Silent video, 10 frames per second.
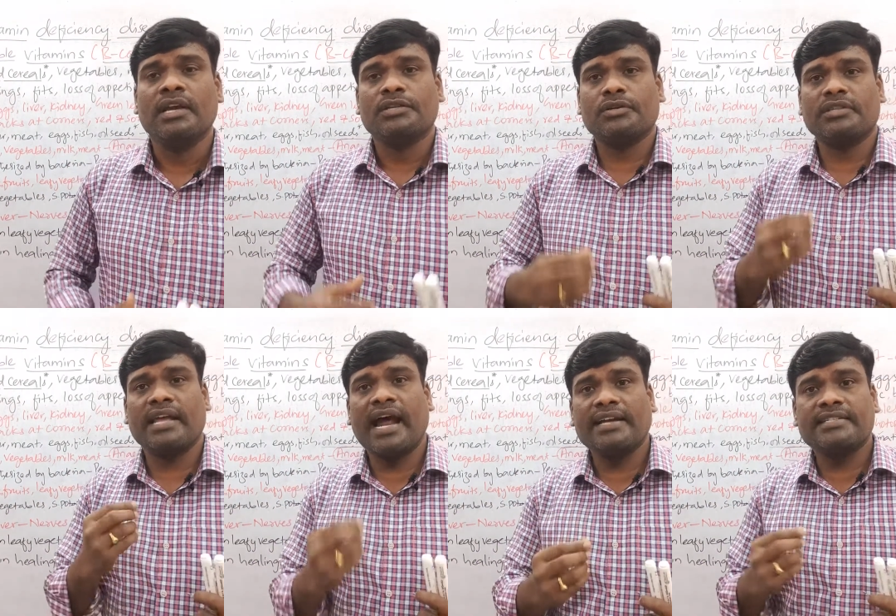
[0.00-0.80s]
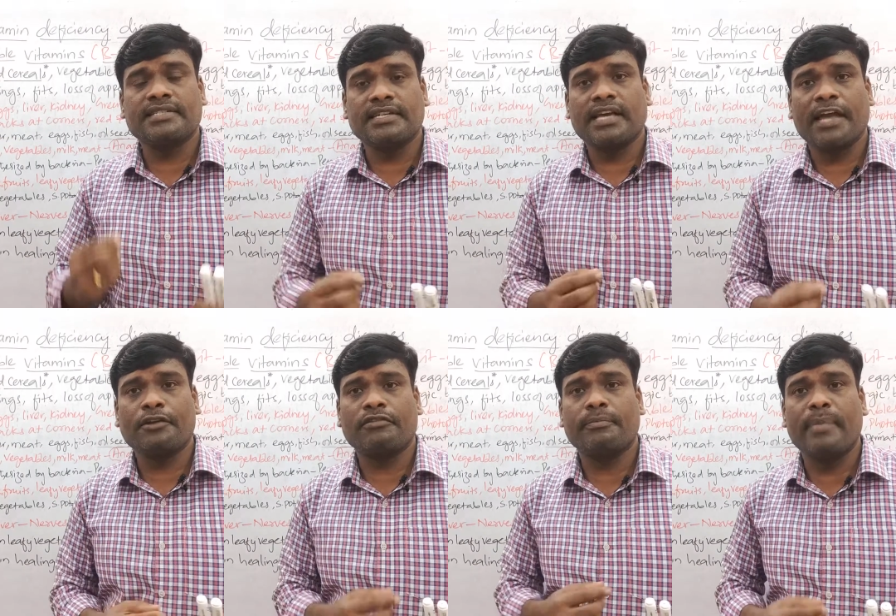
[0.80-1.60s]
So there are certain
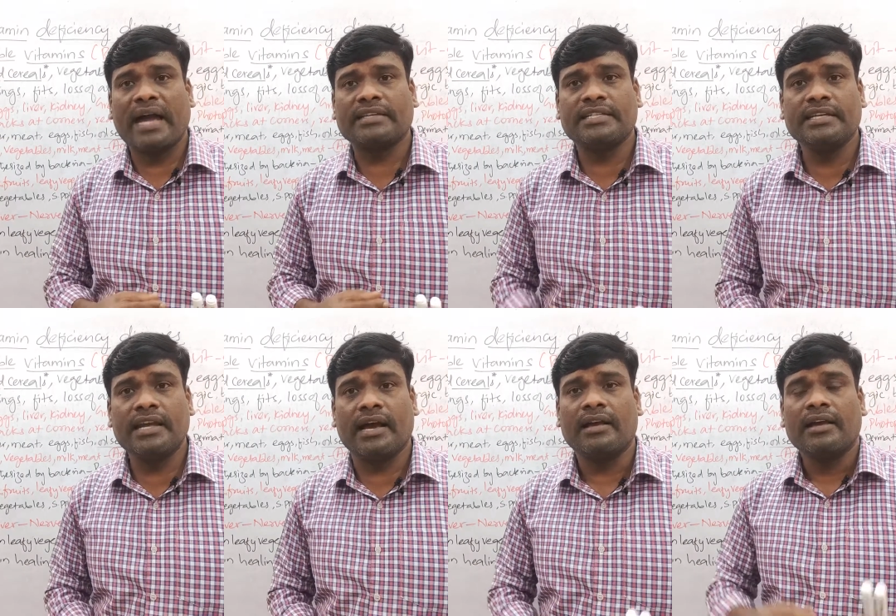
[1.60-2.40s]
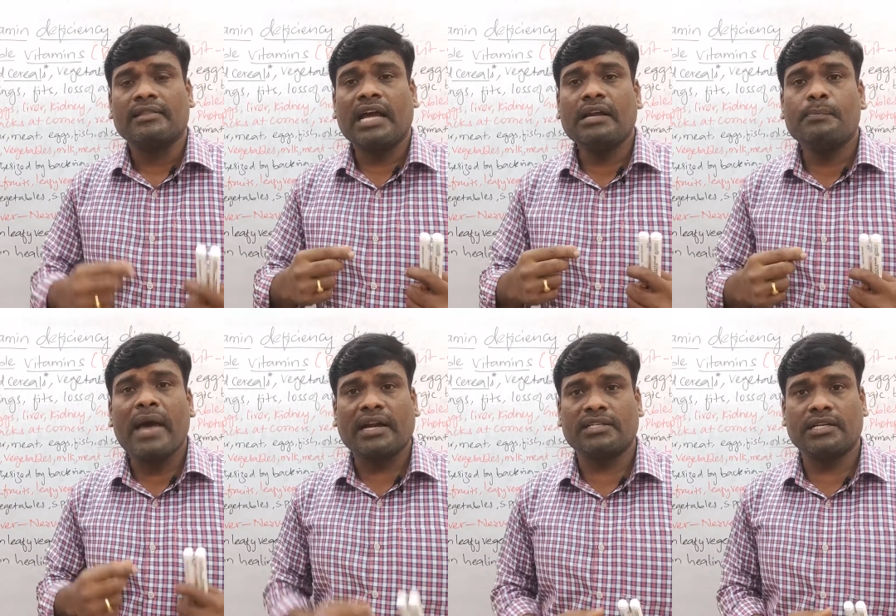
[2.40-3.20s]
kind of bacteria. That
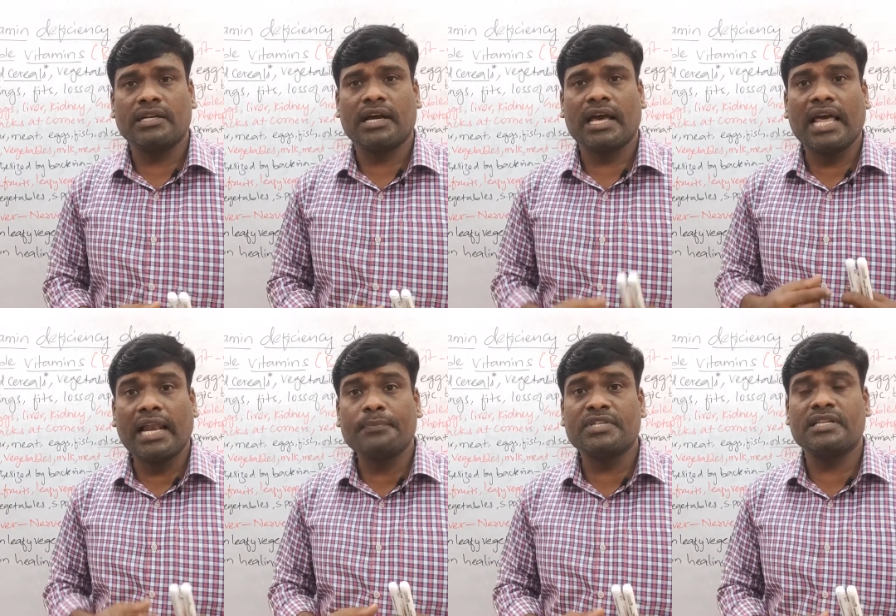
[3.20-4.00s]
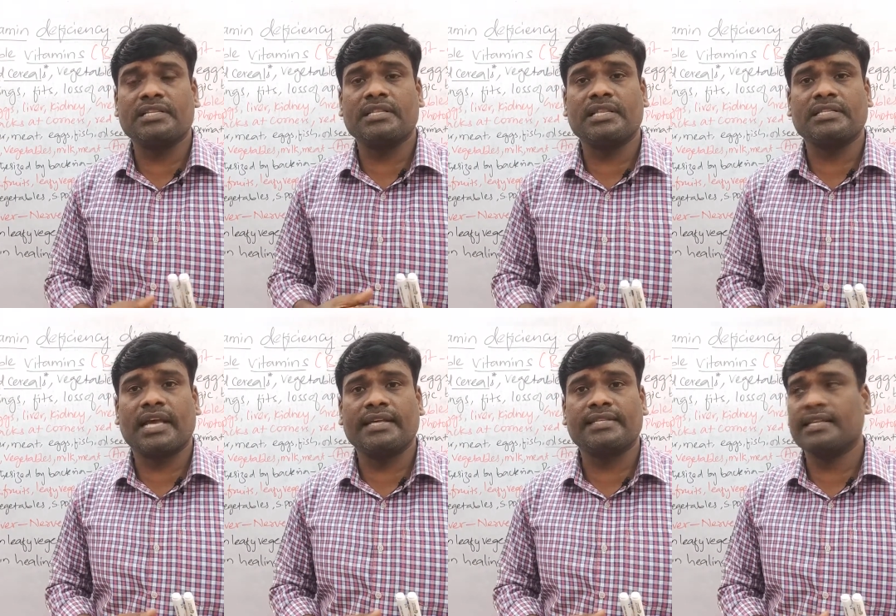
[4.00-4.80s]
bacteria helps in
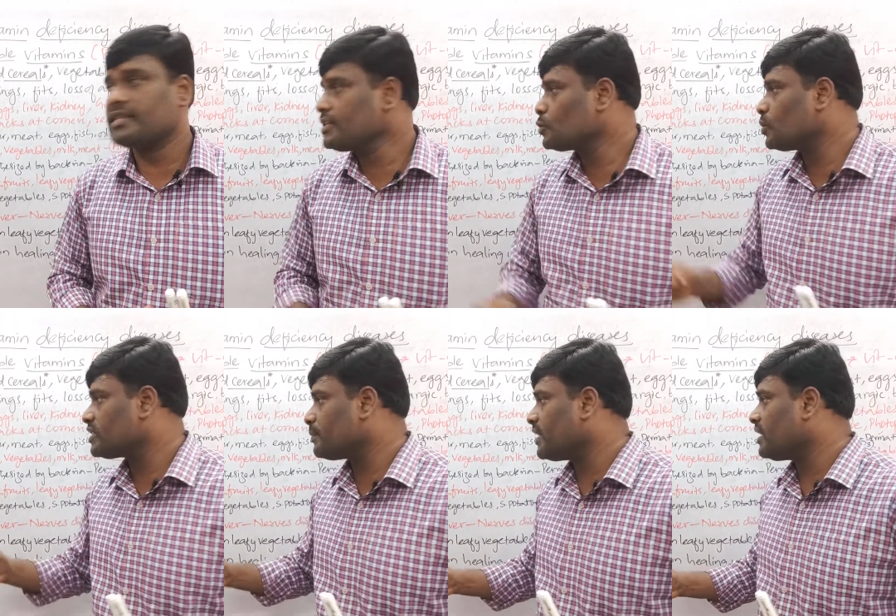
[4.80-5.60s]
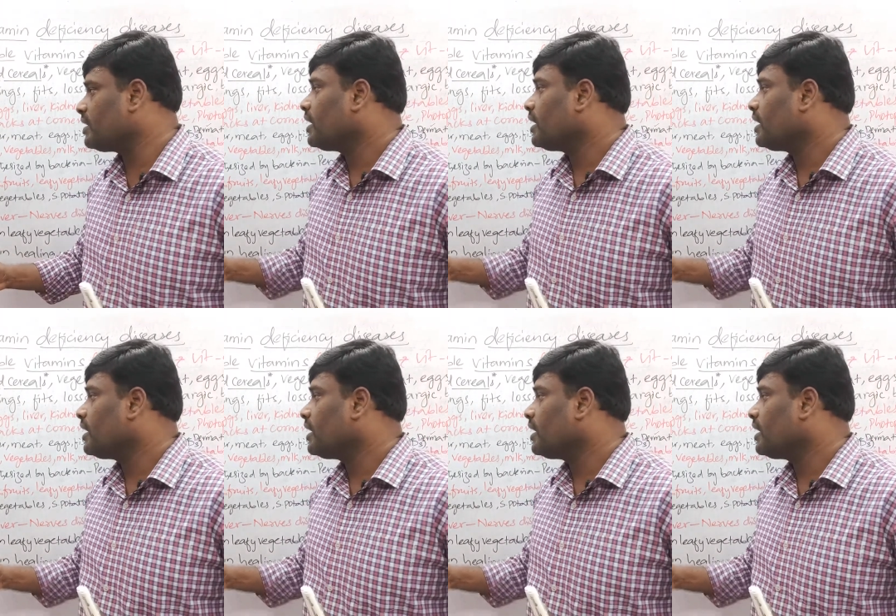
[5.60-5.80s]
synthesizing this vitamin